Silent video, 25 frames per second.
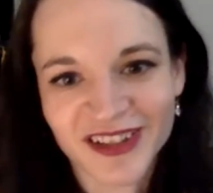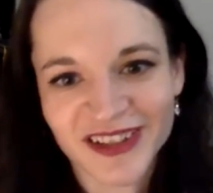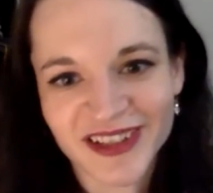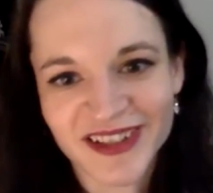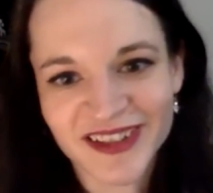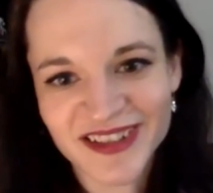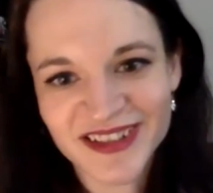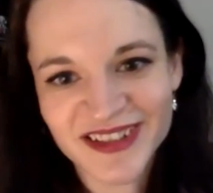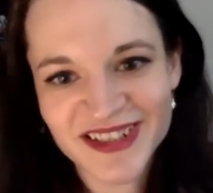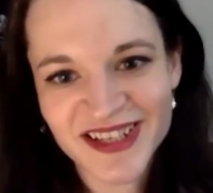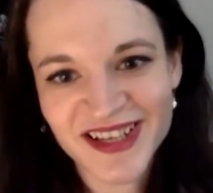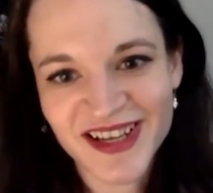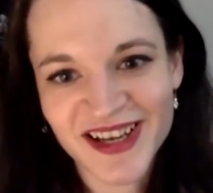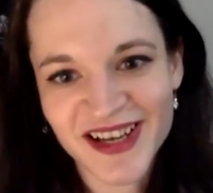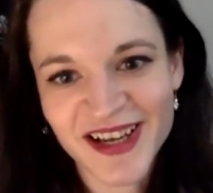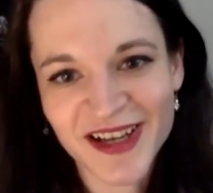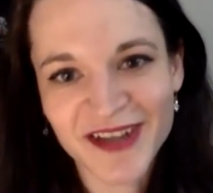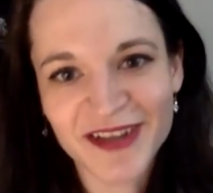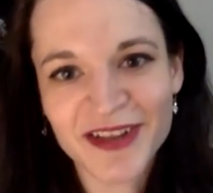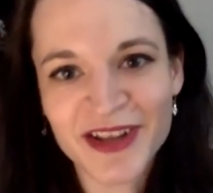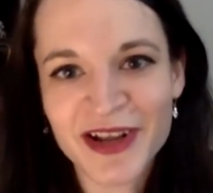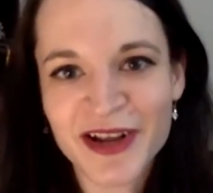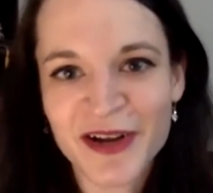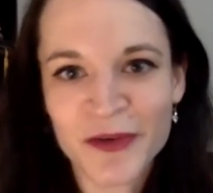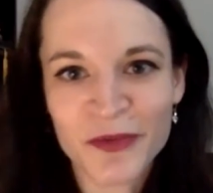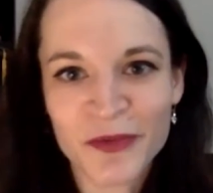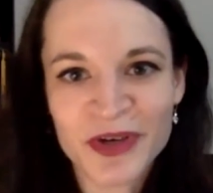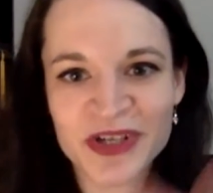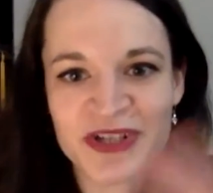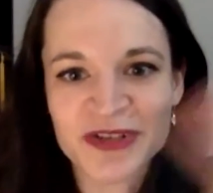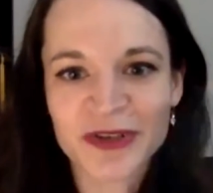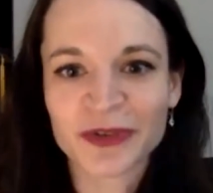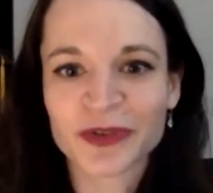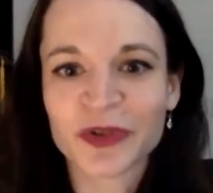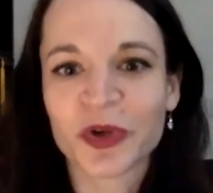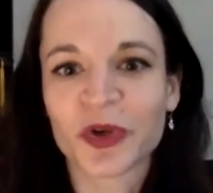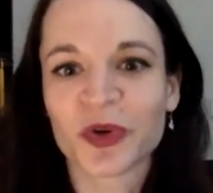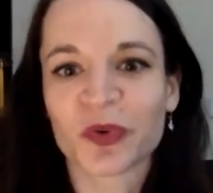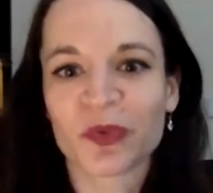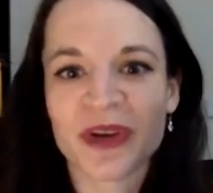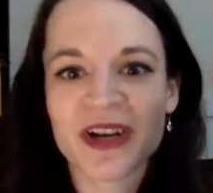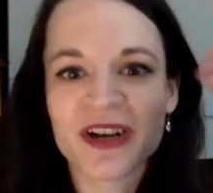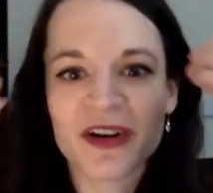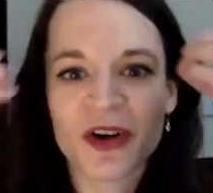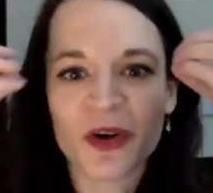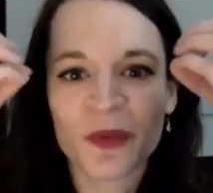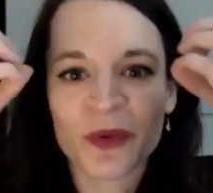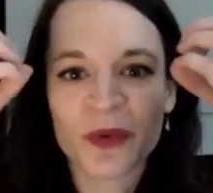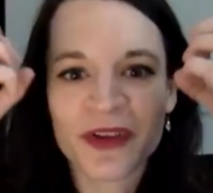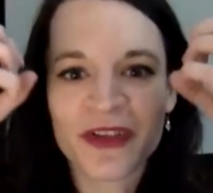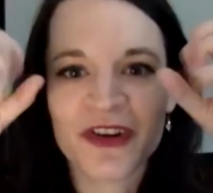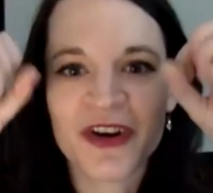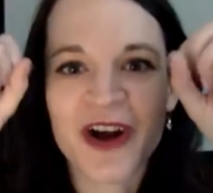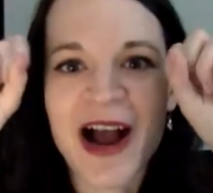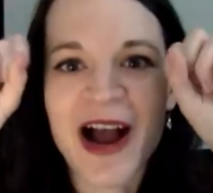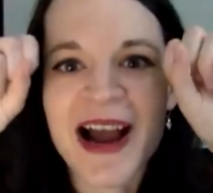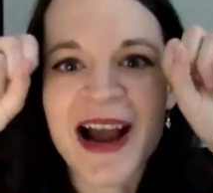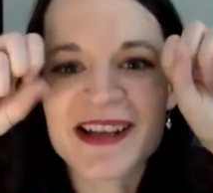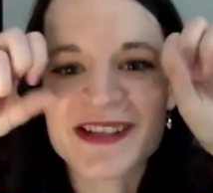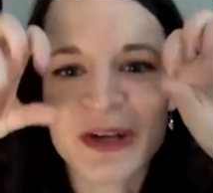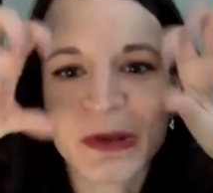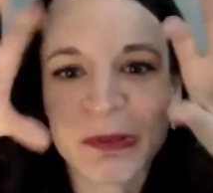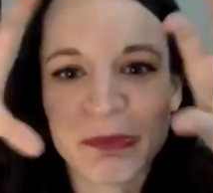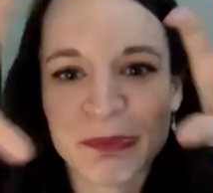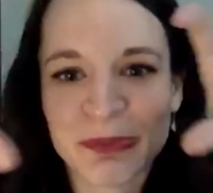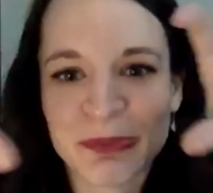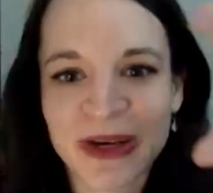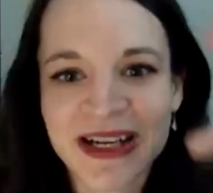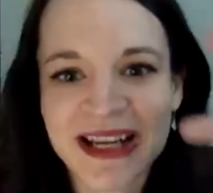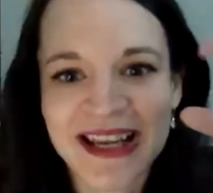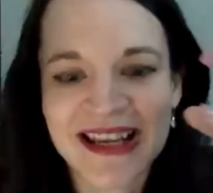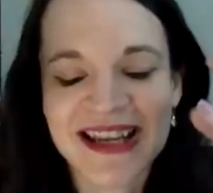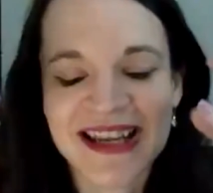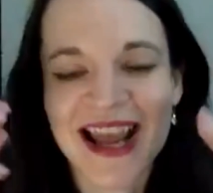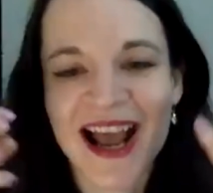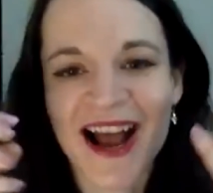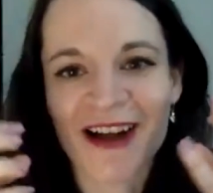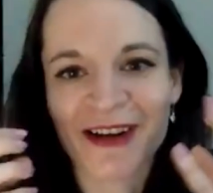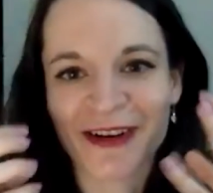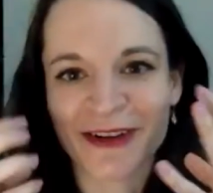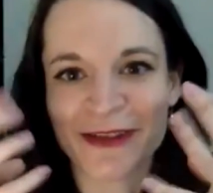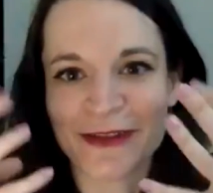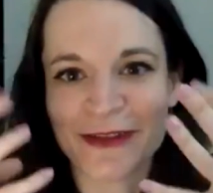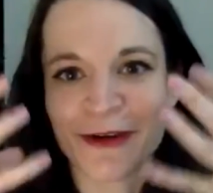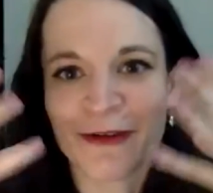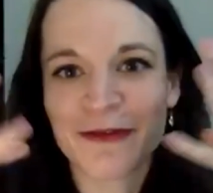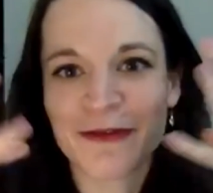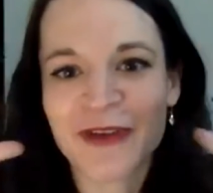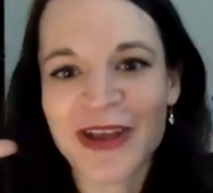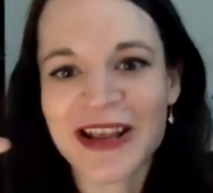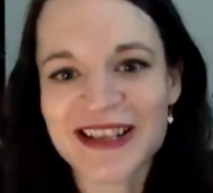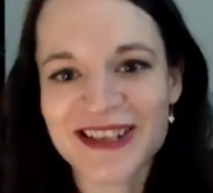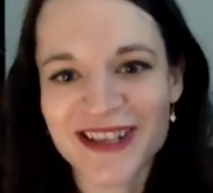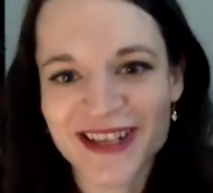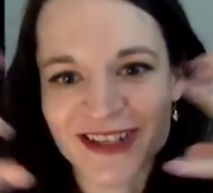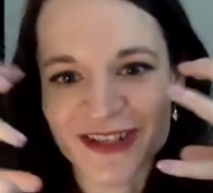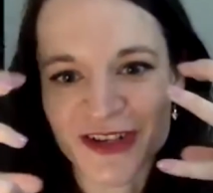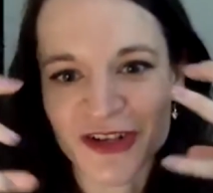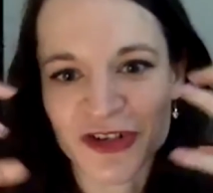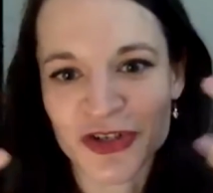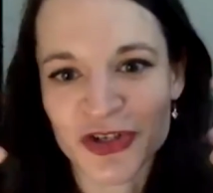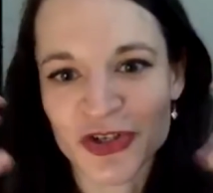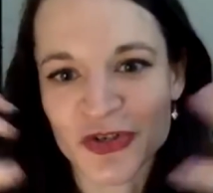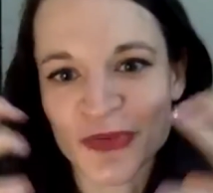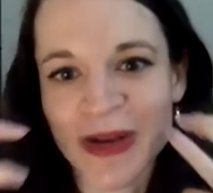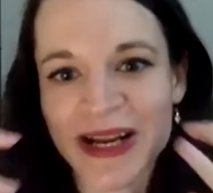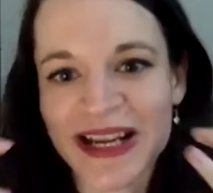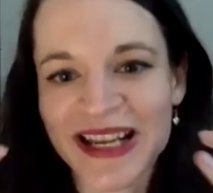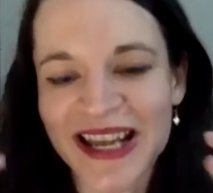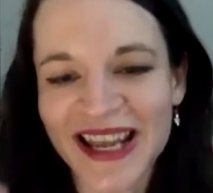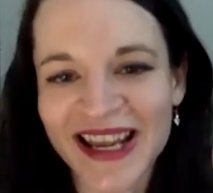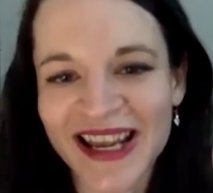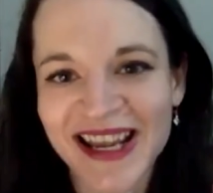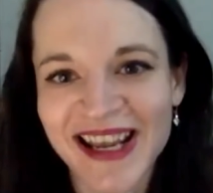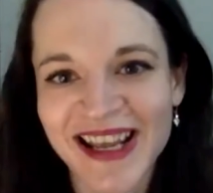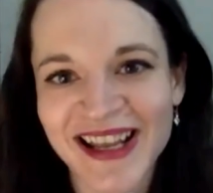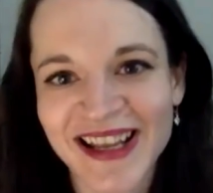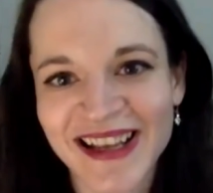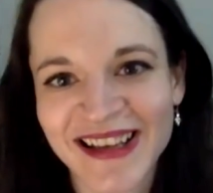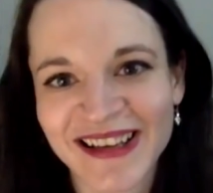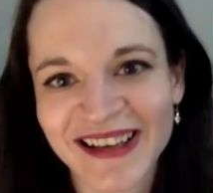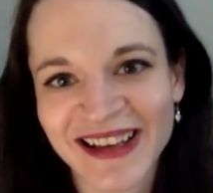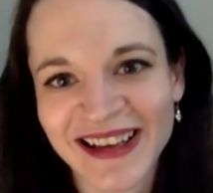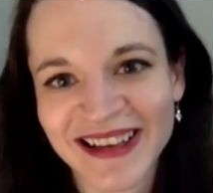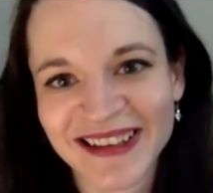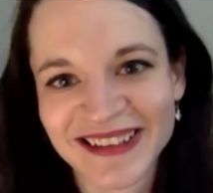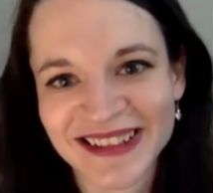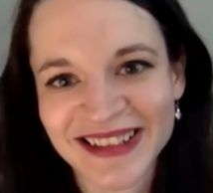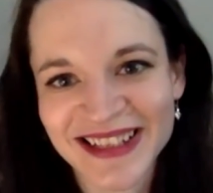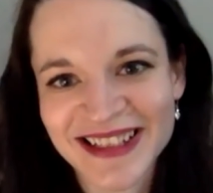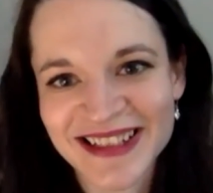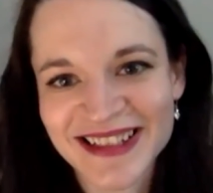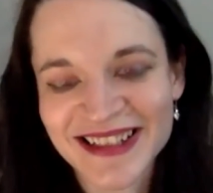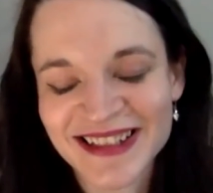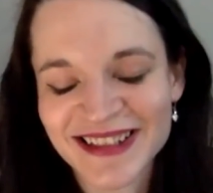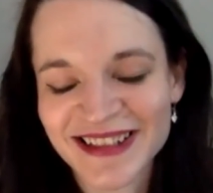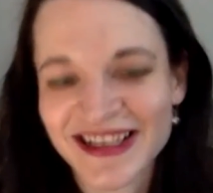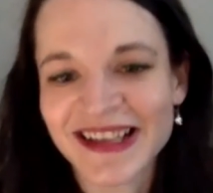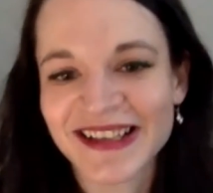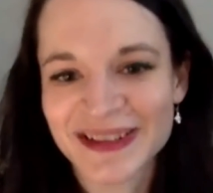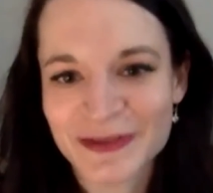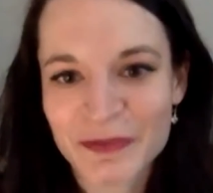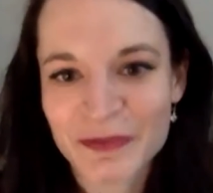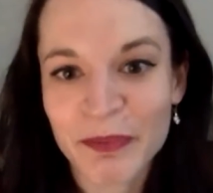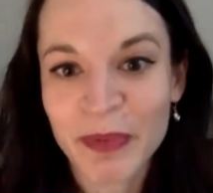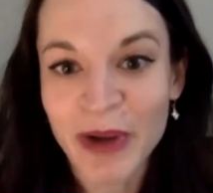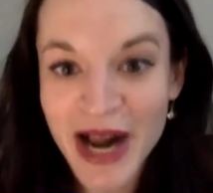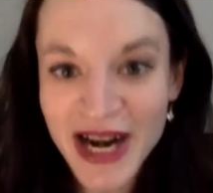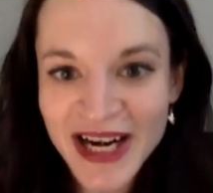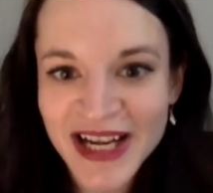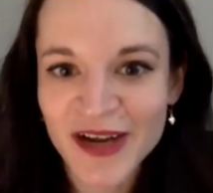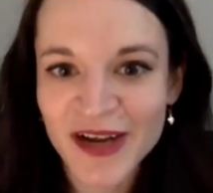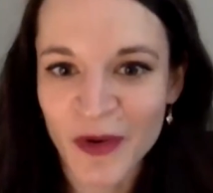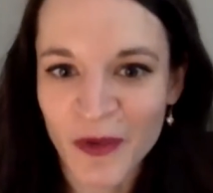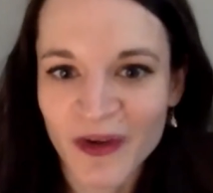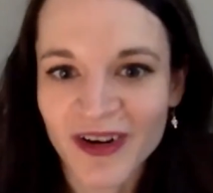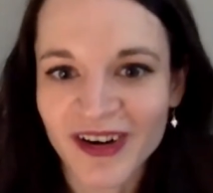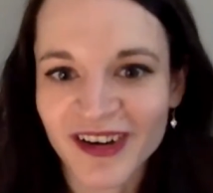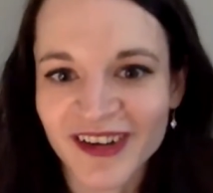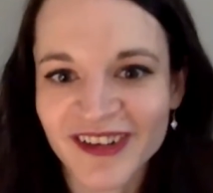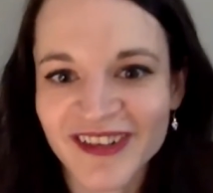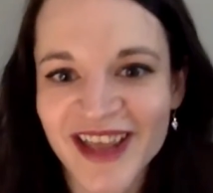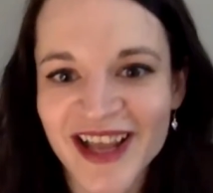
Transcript: and the original Total Recall, where their eyes are bugging out and their faces are shrinking in, and it's body horror.